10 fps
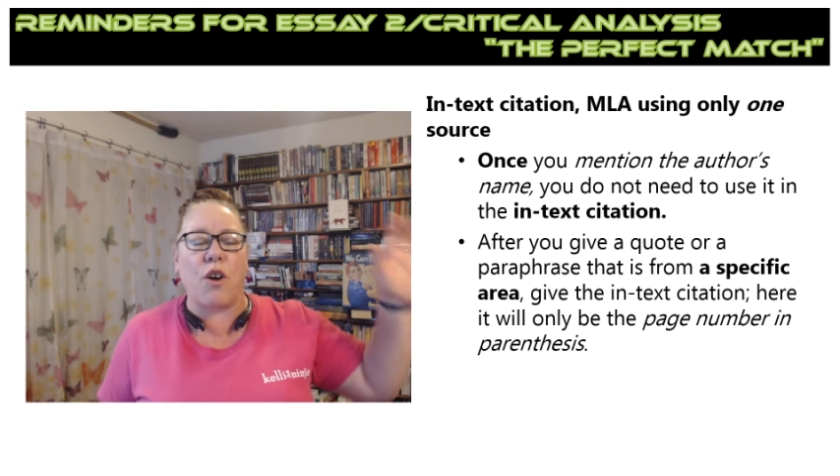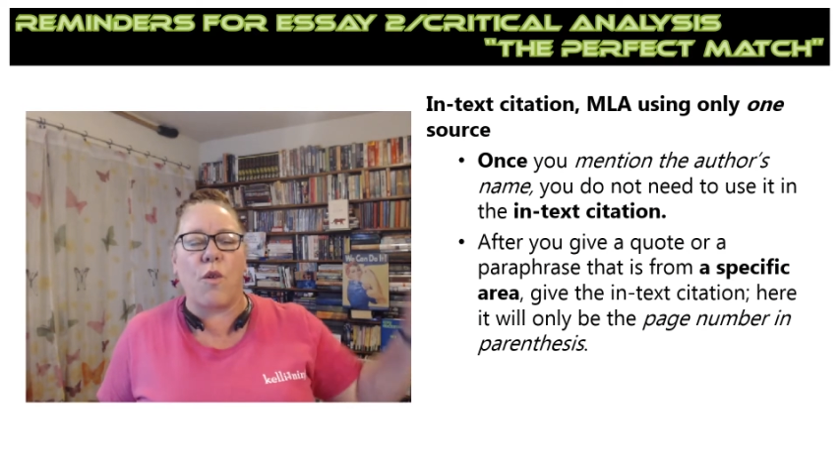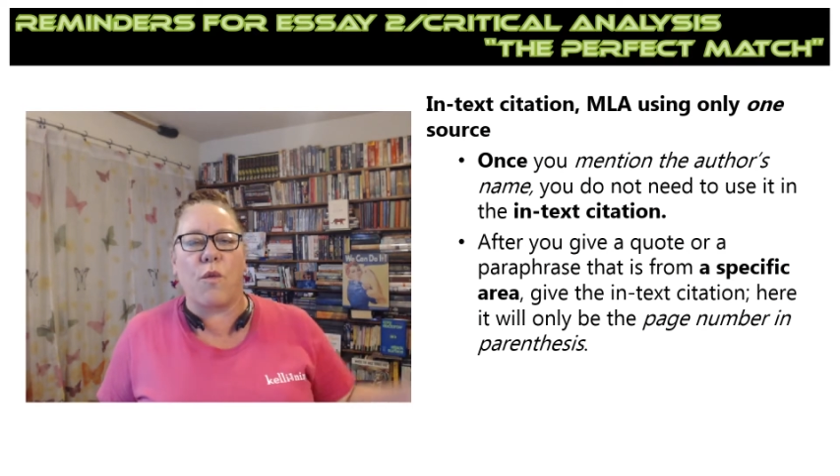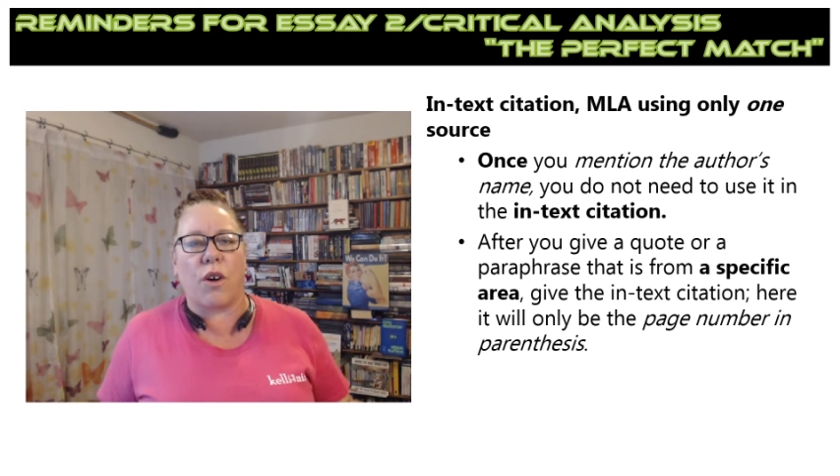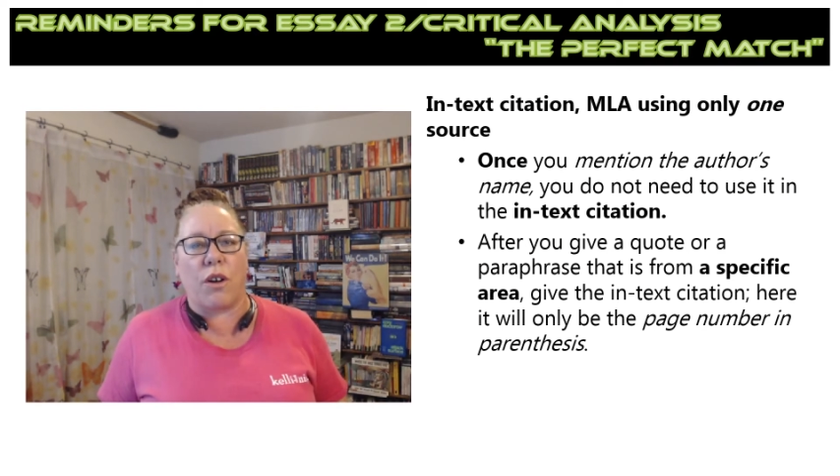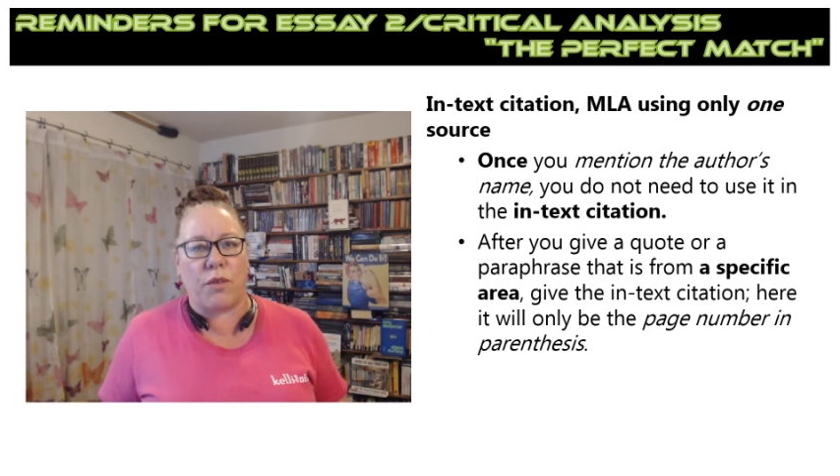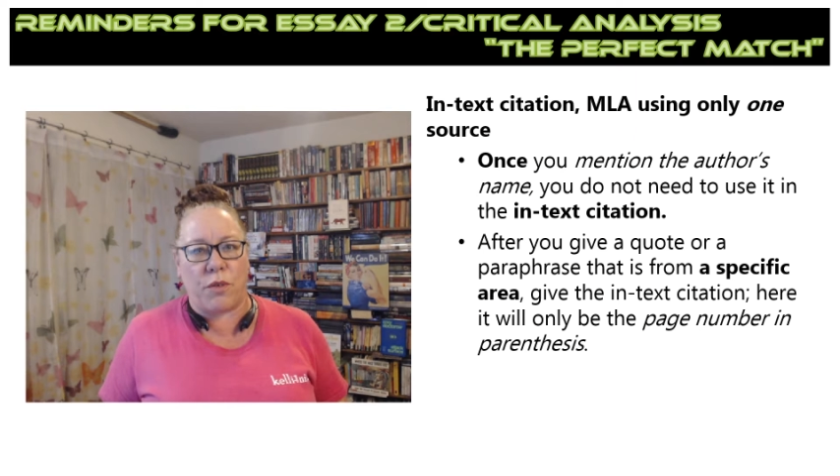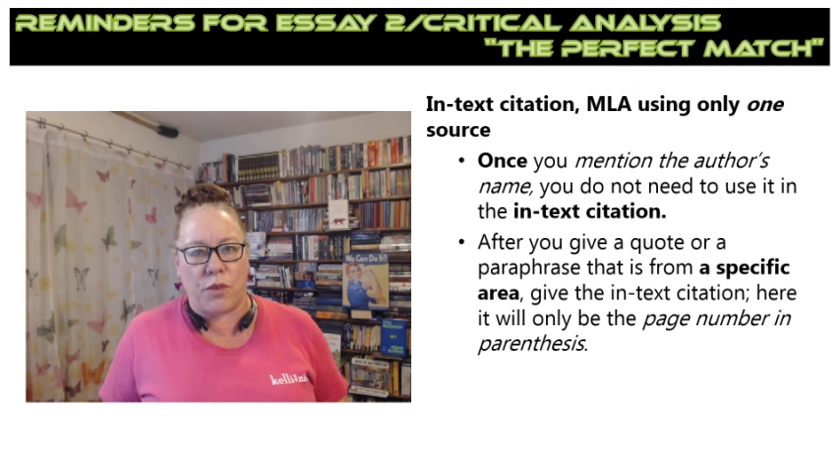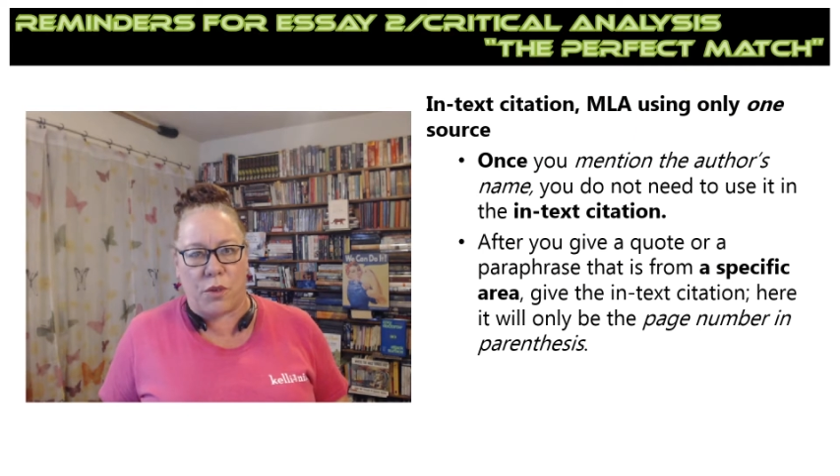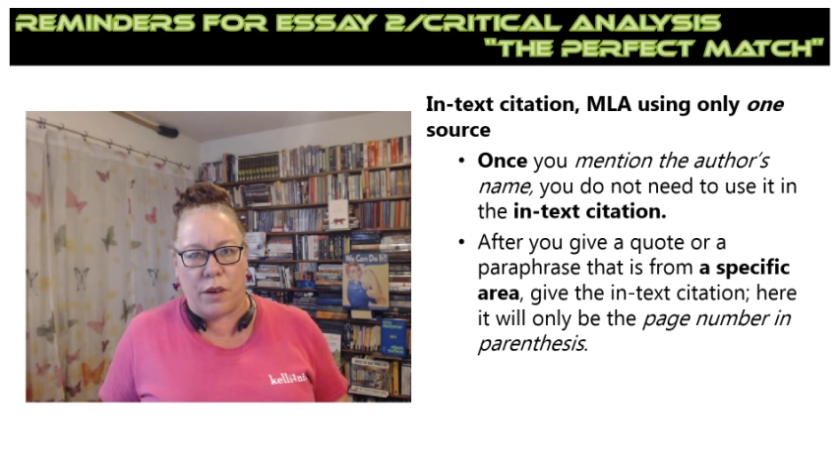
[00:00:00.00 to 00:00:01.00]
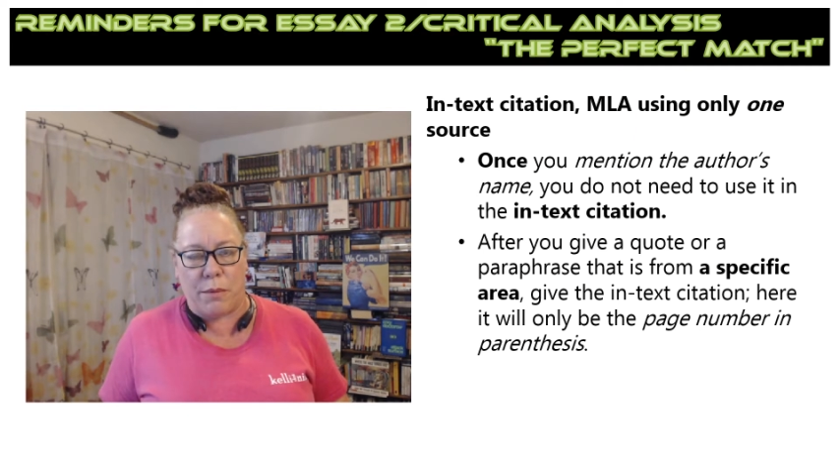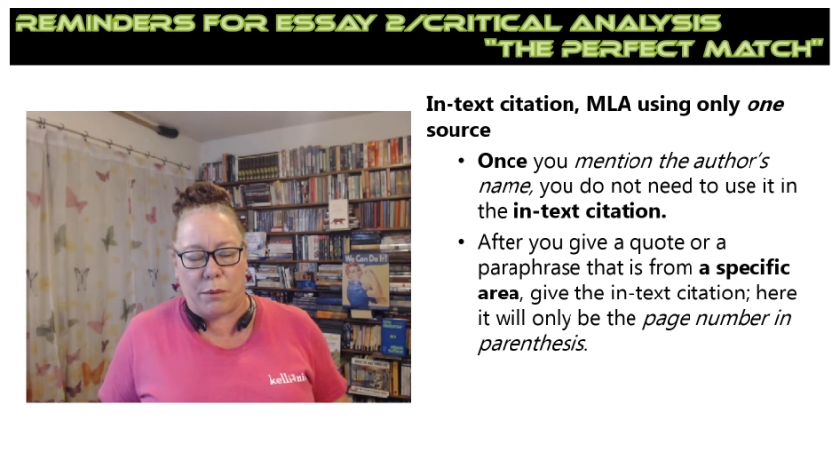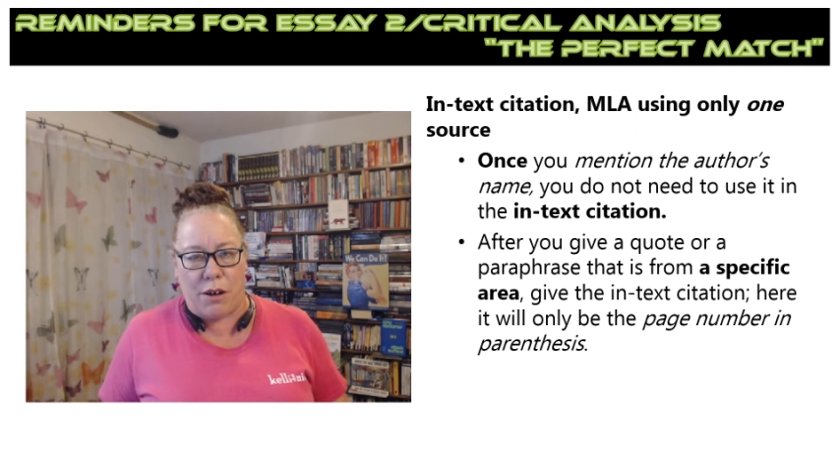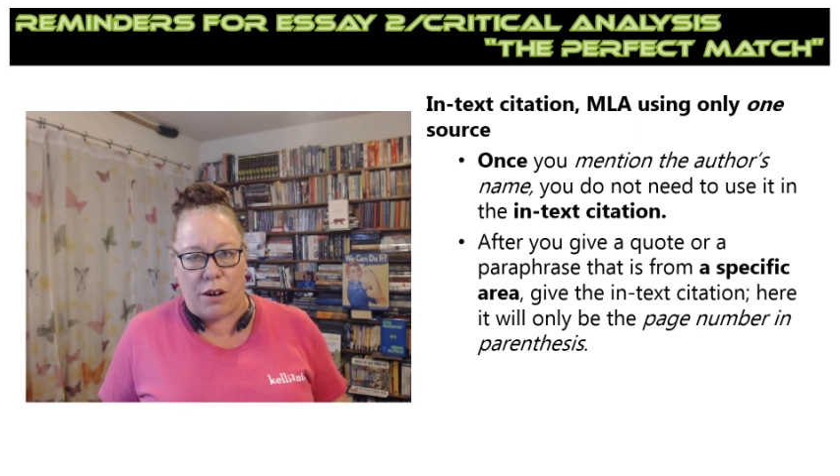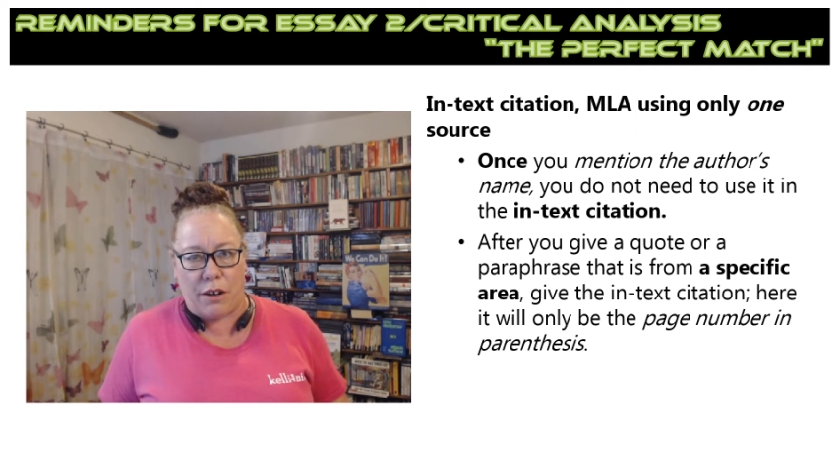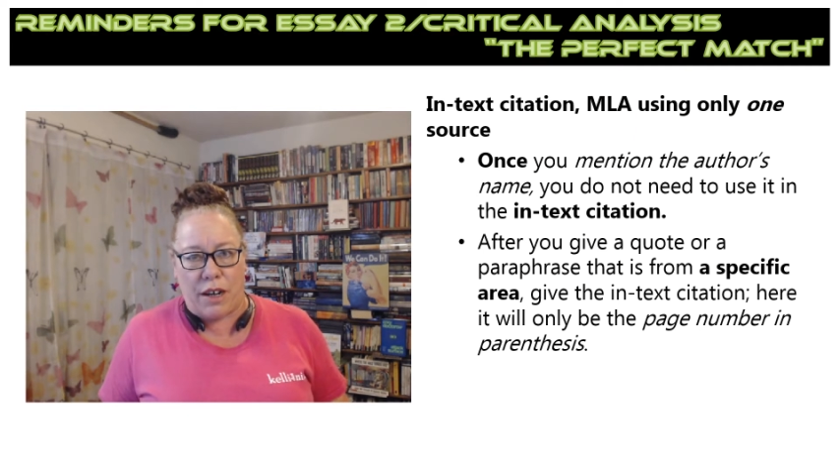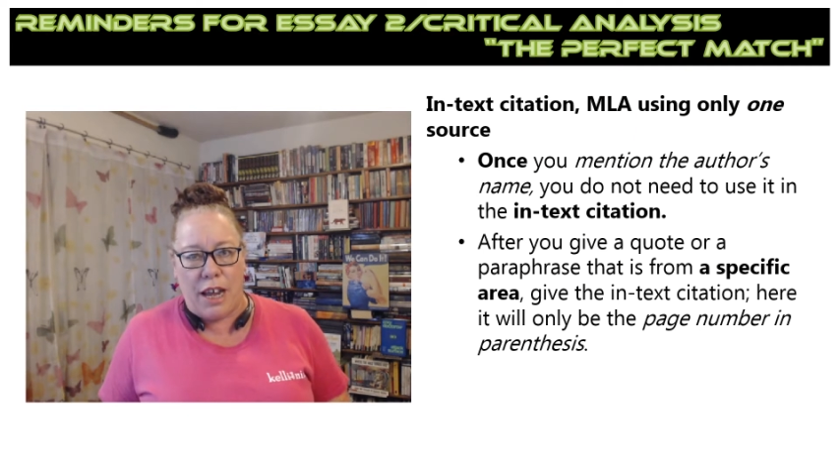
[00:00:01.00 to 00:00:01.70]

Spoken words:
overall story part.